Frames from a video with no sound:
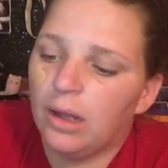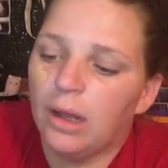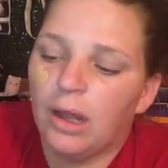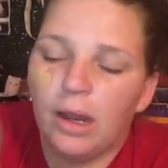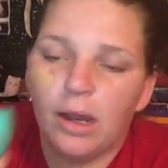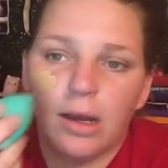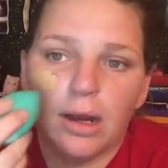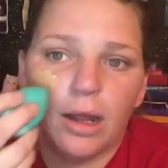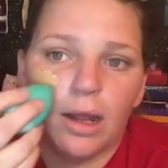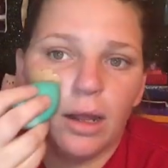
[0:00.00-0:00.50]

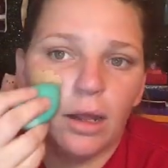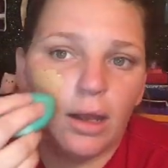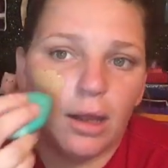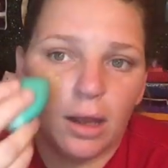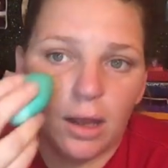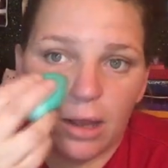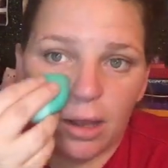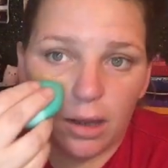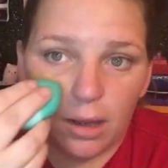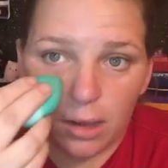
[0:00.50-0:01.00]
and
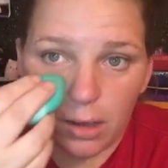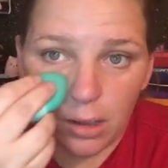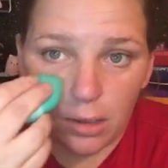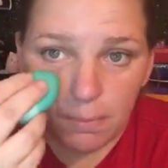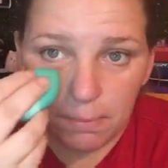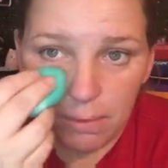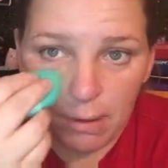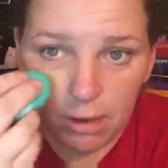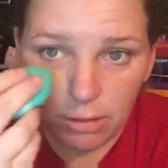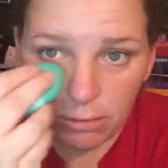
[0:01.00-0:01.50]

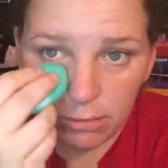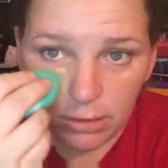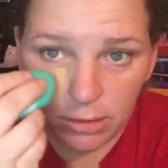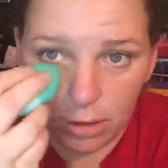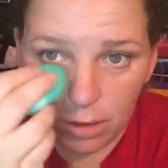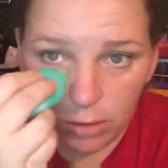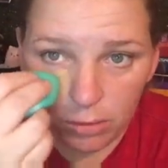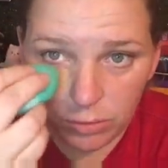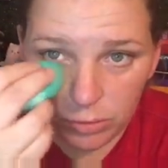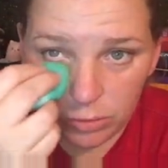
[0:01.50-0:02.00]
pounce it
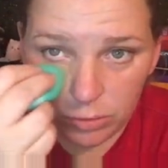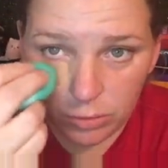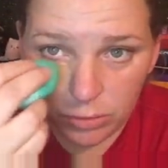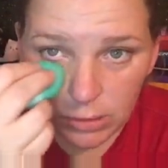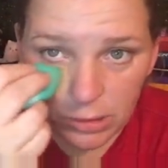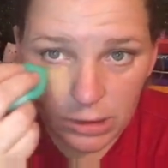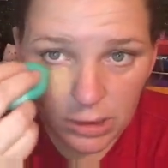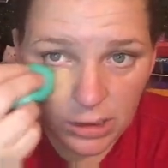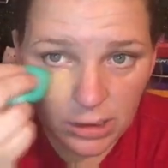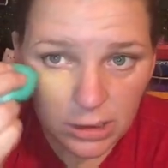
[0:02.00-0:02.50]
on your
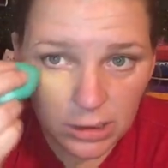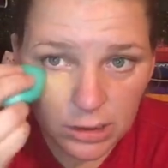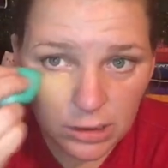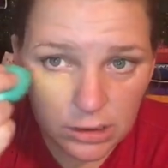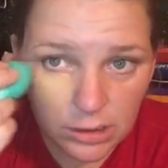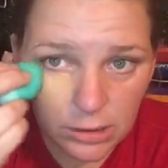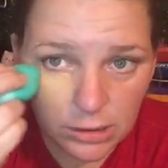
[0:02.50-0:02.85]
skin.